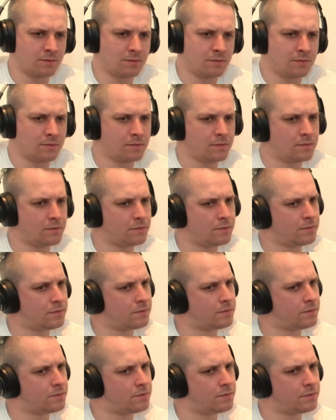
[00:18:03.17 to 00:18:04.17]

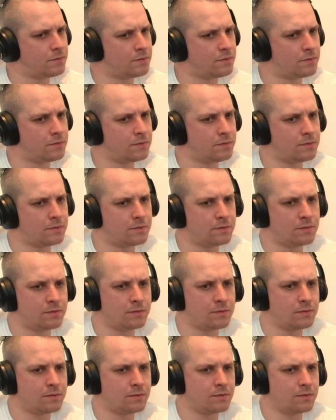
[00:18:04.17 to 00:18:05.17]

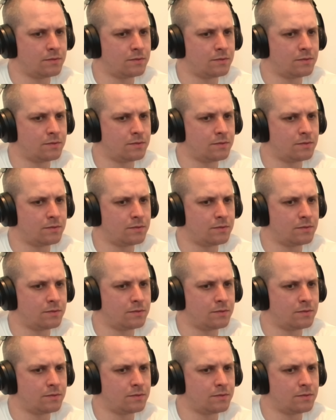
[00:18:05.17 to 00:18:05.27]
(silent)